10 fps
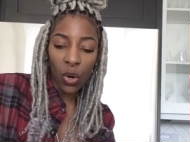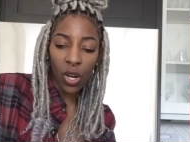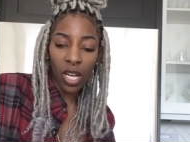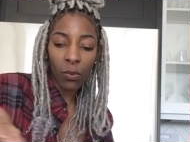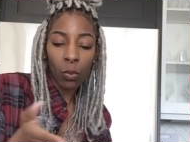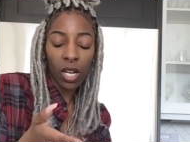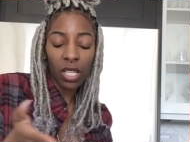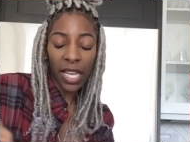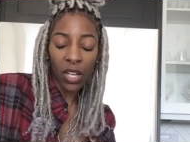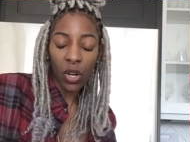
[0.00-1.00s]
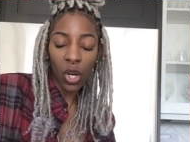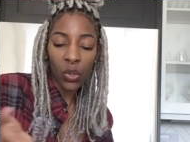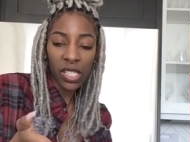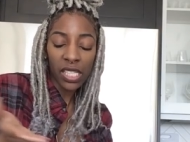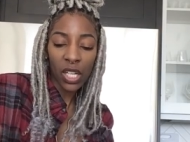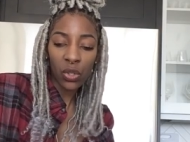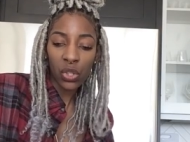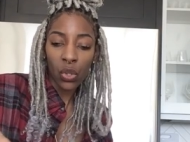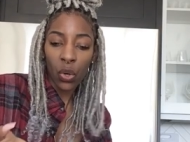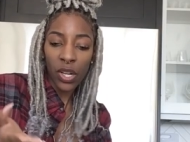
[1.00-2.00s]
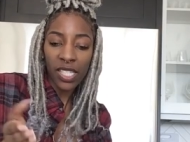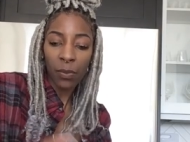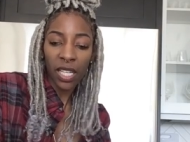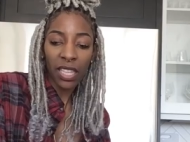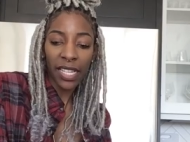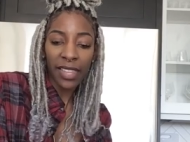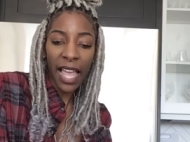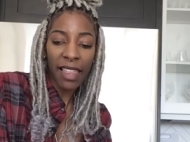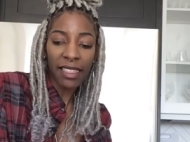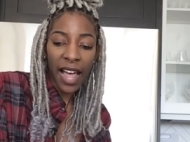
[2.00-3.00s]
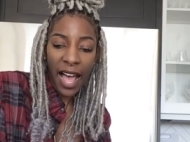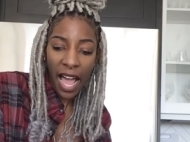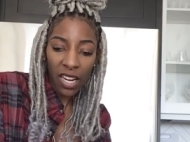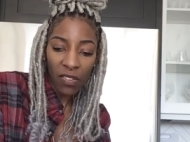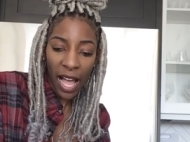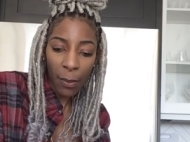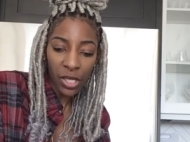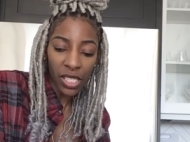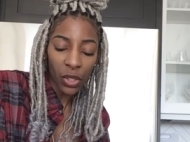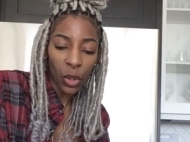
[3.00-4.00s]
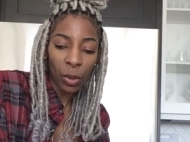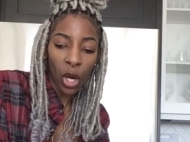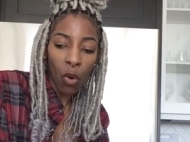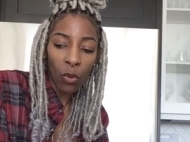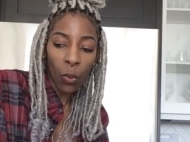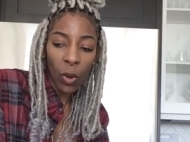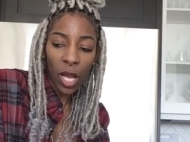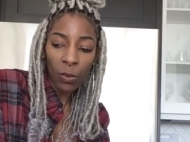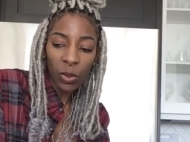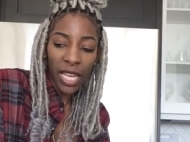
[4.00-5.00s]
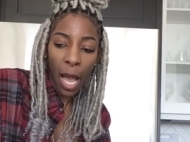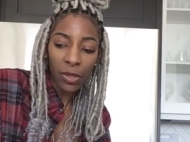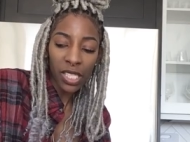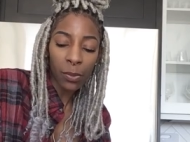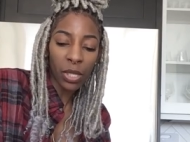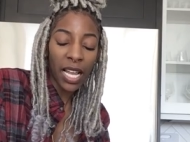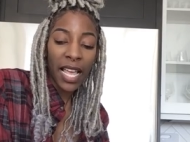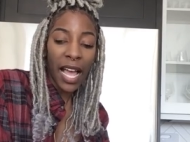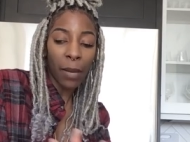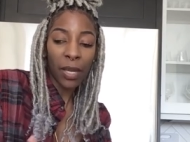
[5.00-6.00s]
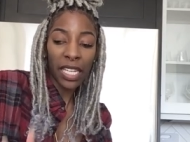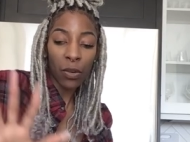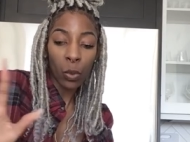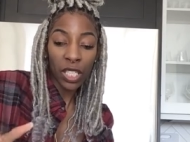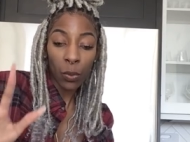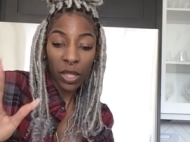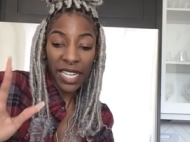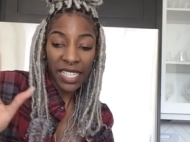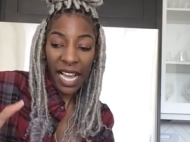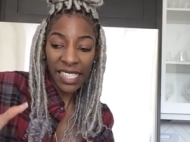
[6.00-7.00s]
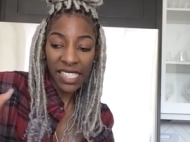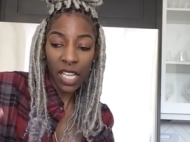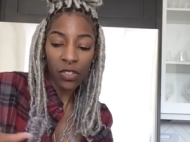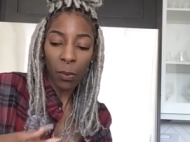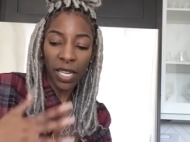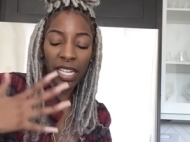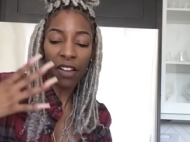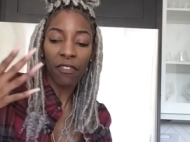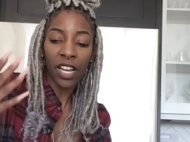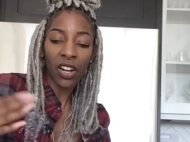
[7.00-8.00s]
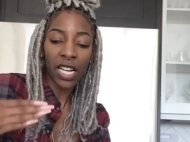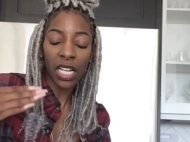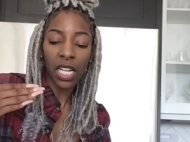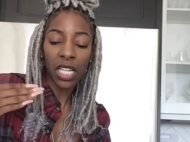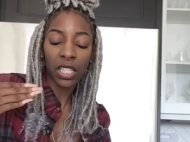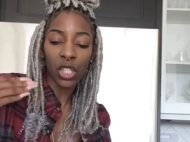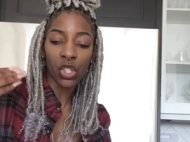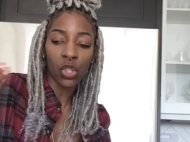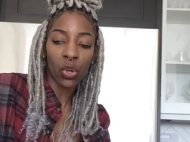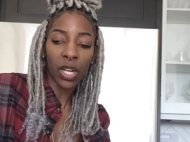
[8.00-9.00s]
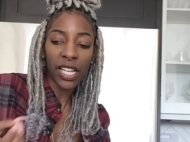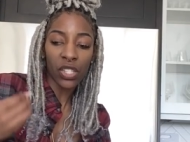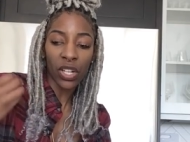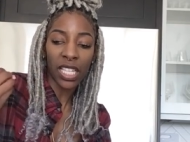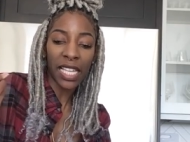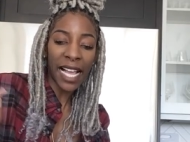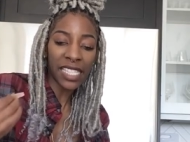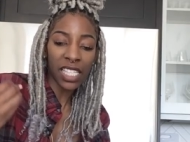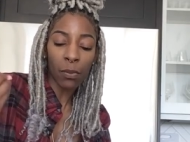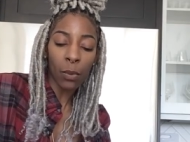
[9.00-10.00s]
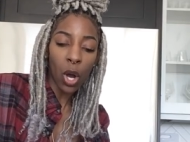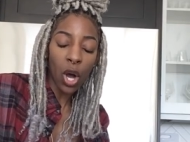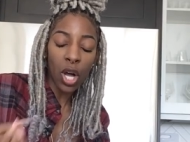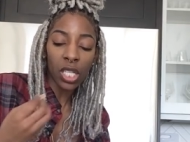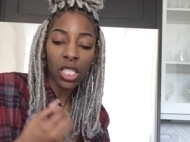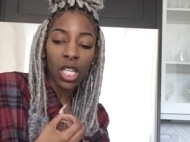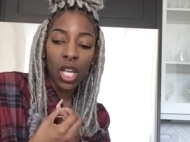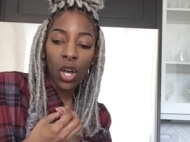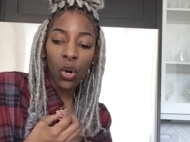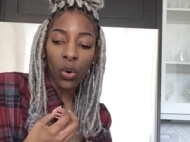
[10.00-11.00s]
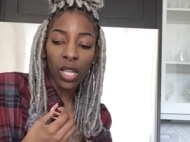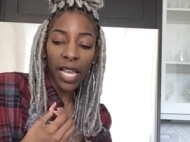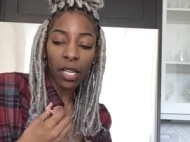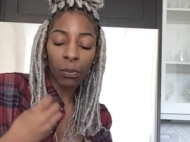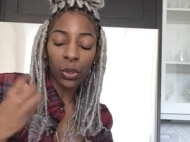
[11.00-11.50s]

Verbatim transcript: or a, a, like a wholesale store or something like that. A lot of options, a little bit overwhelmed with options, but I'm getting really, really nice stuff. So I'm getting a very uh, luxurious or classy mall or like